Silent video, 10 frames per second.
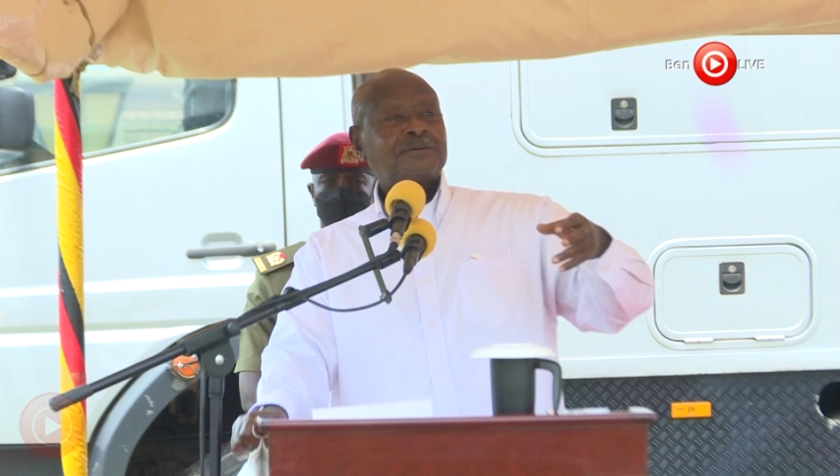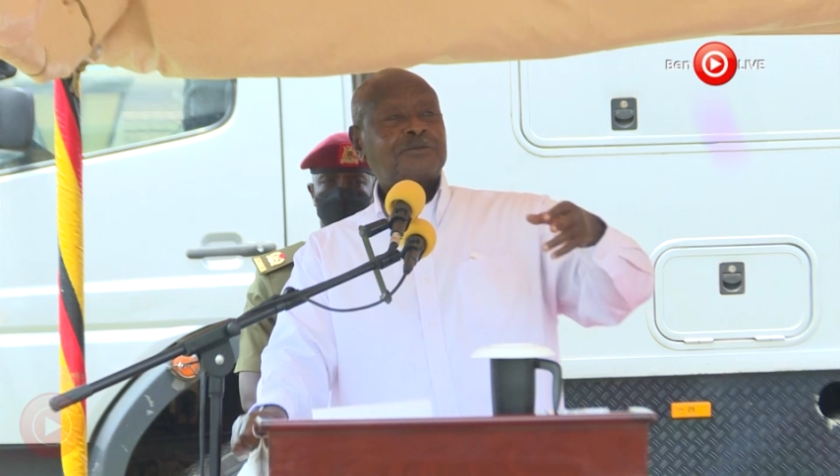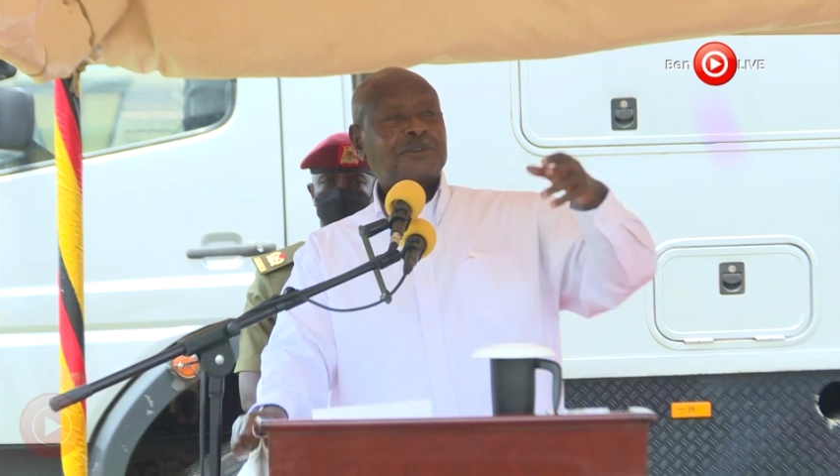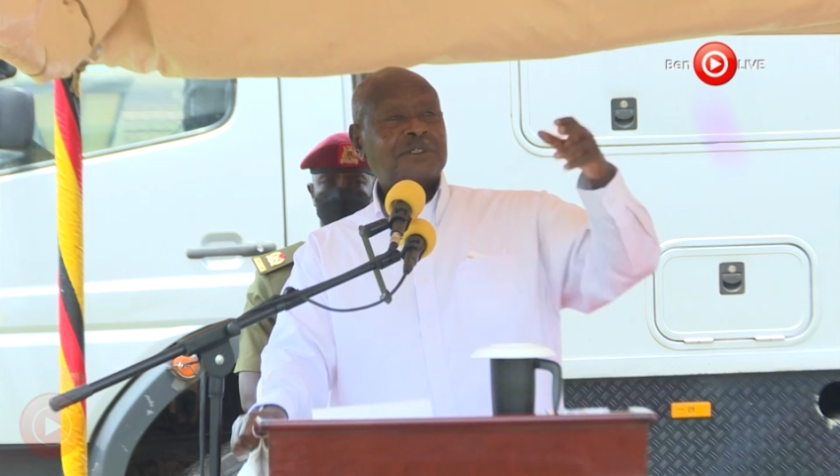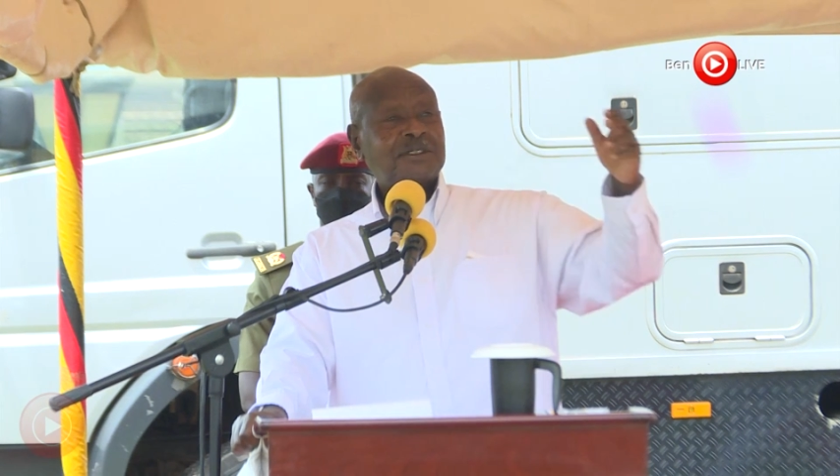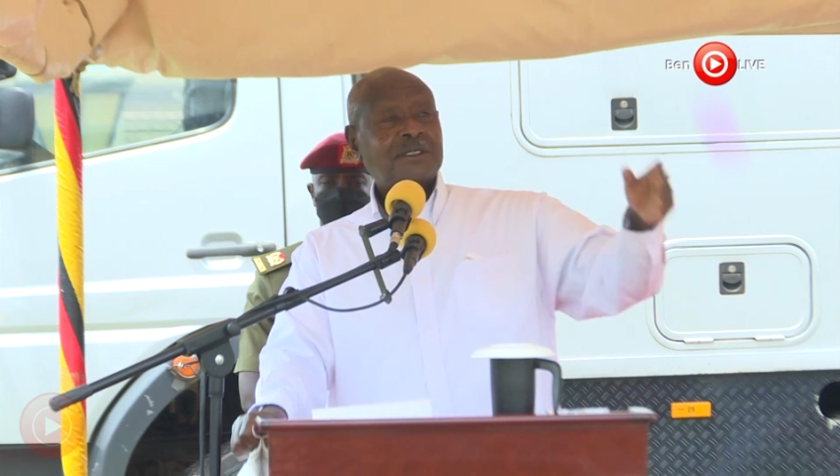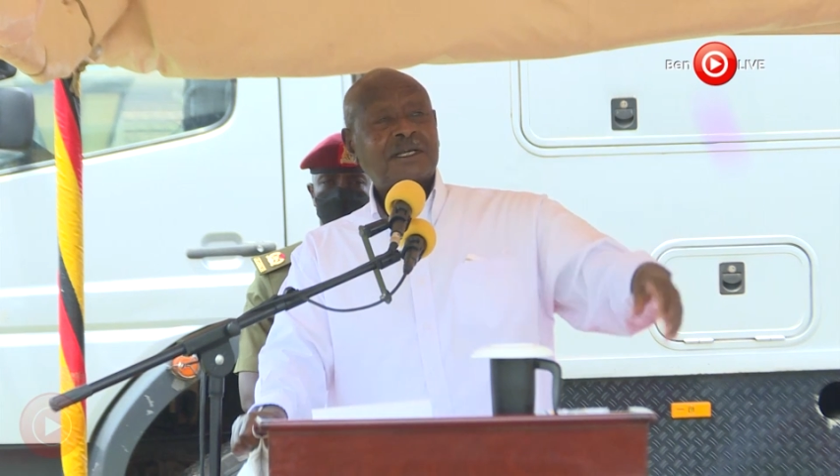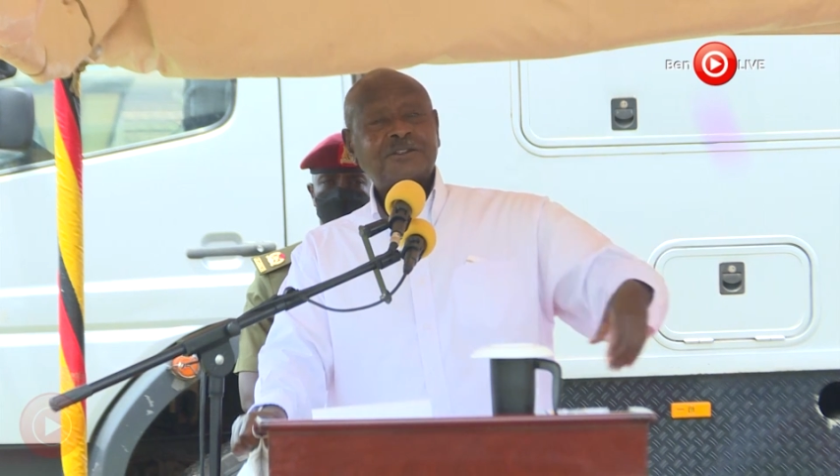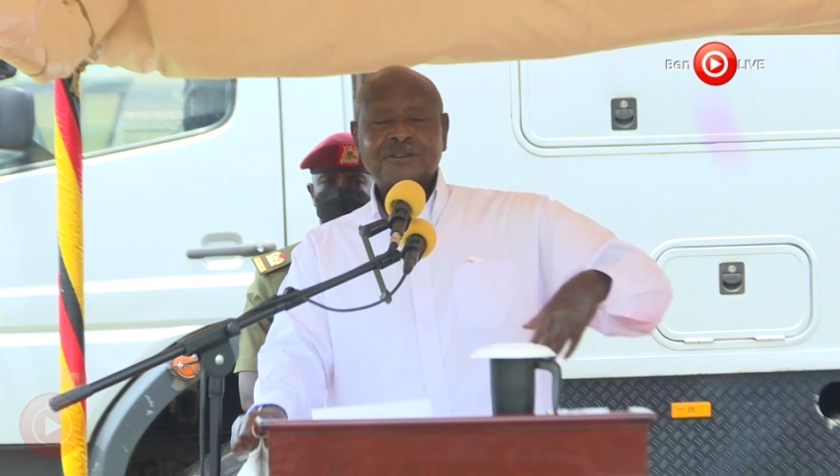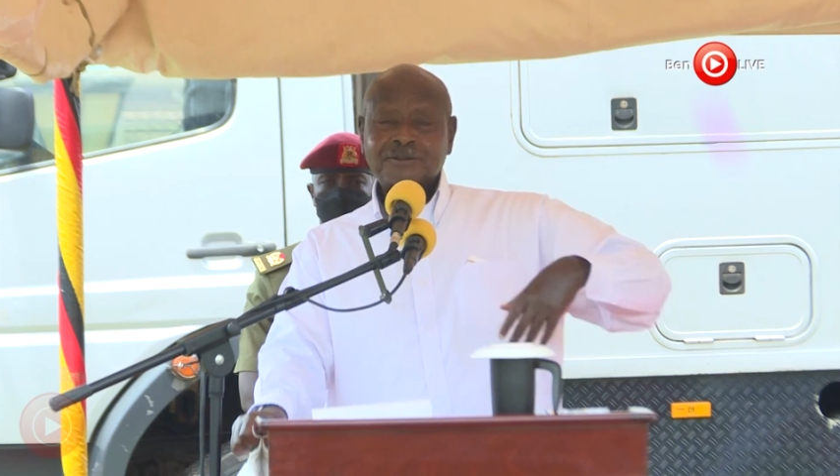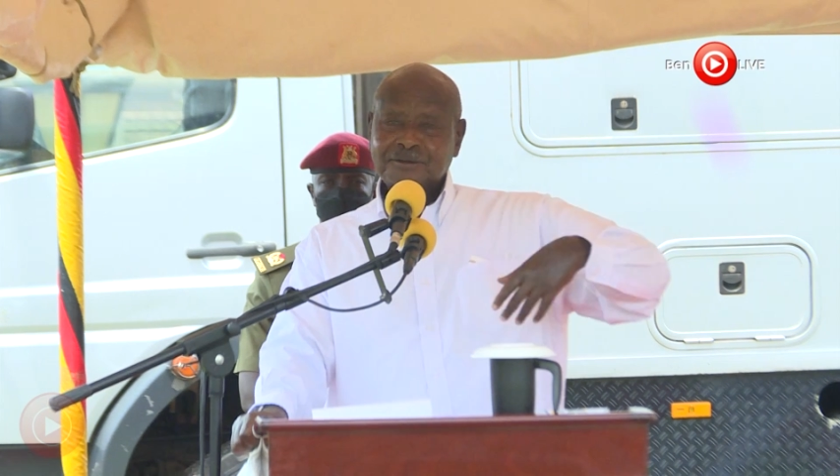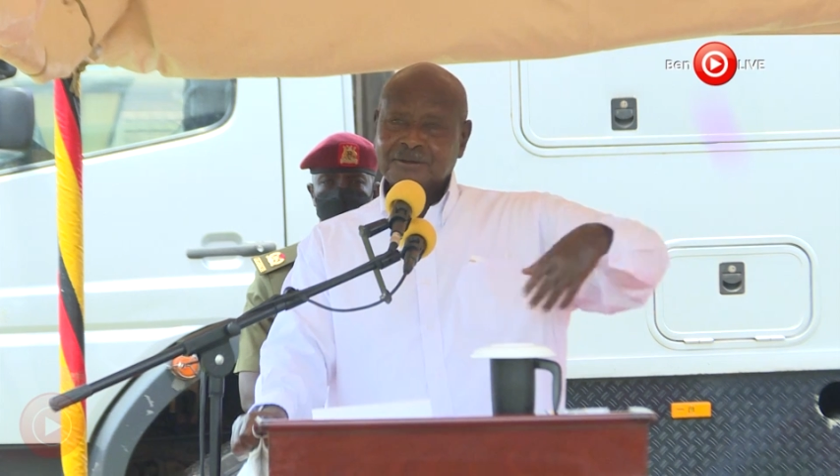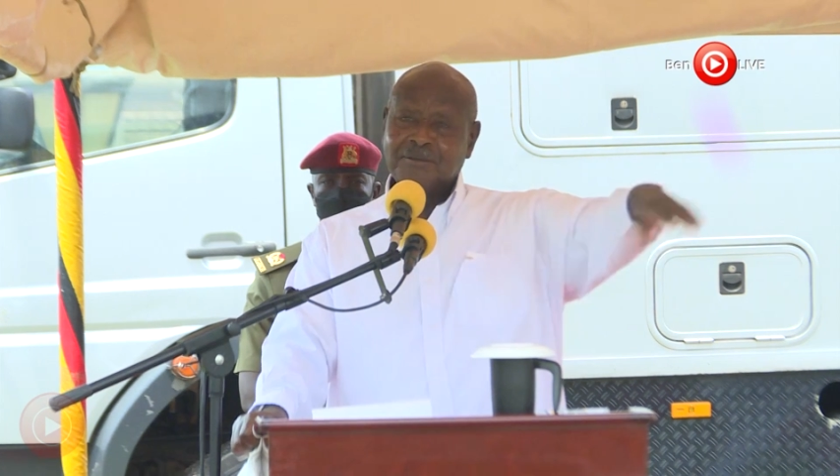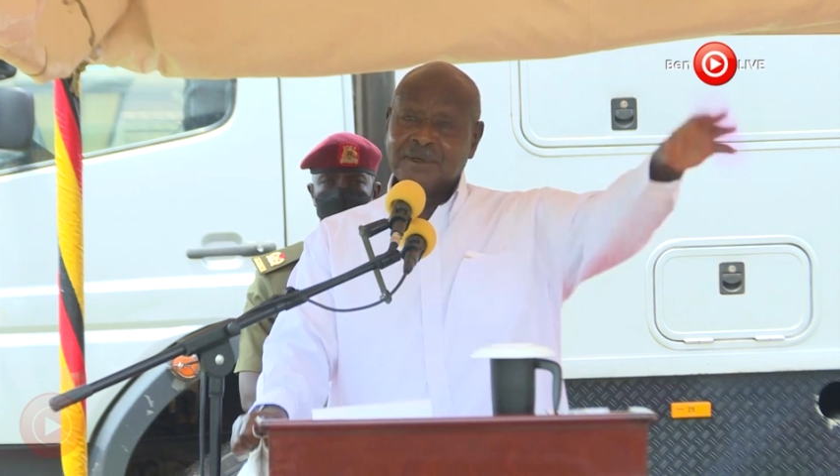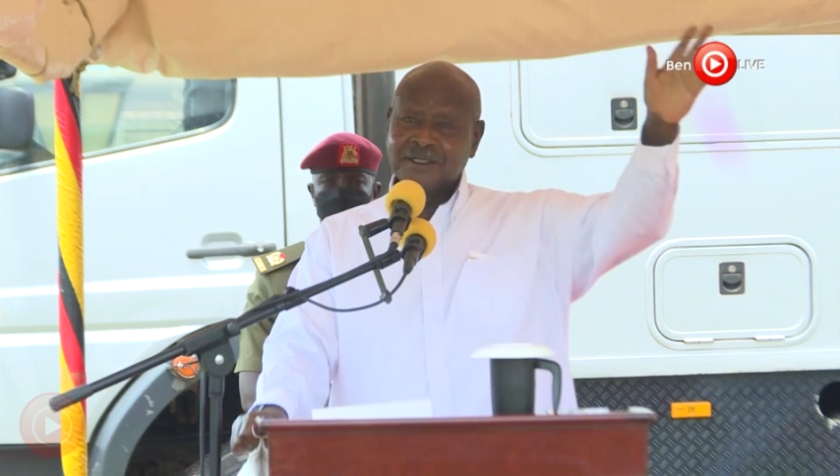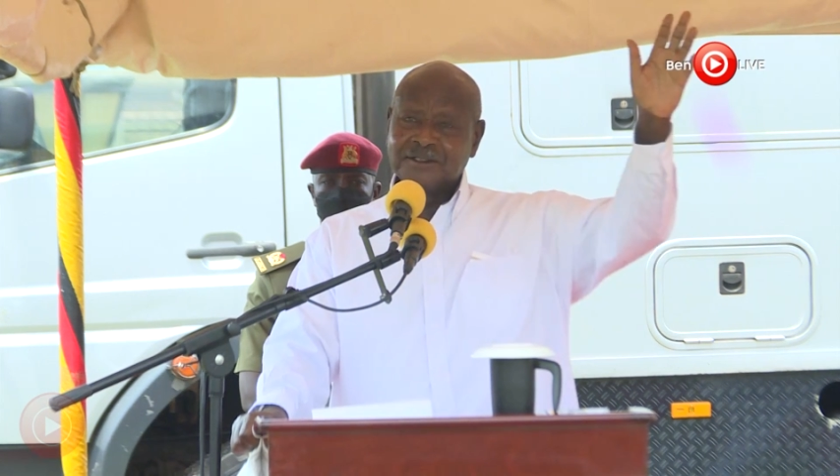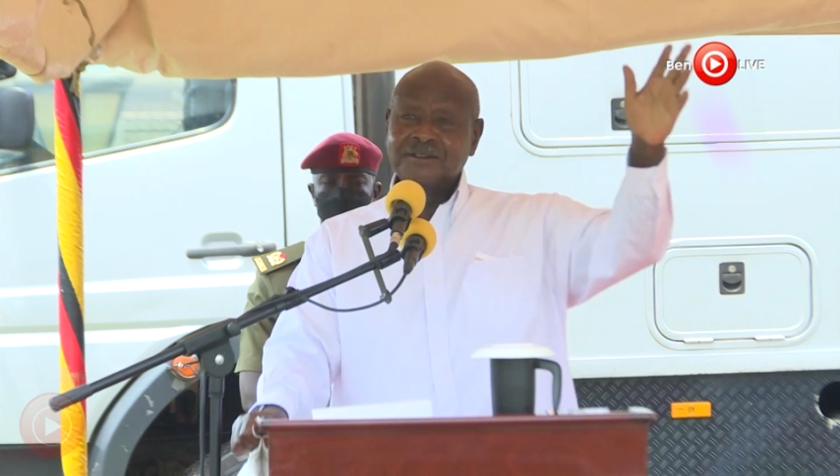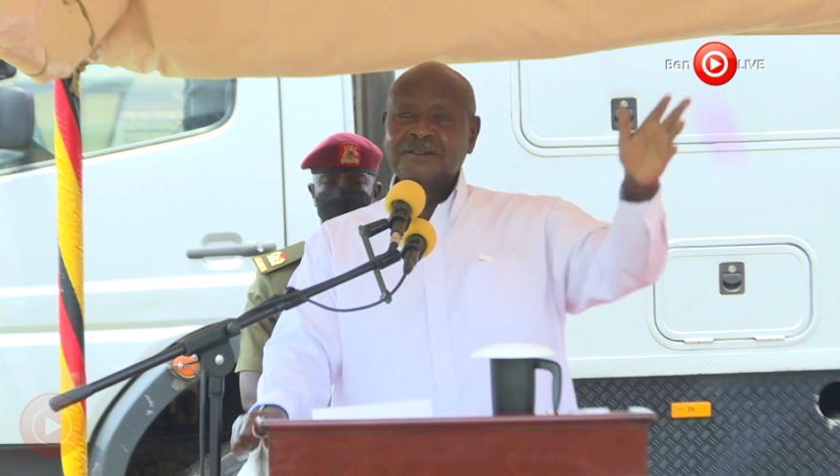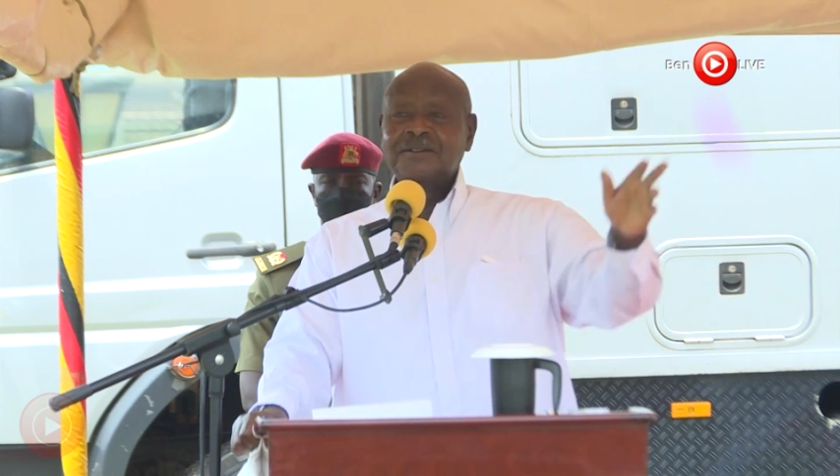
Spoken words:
14 years, you are married.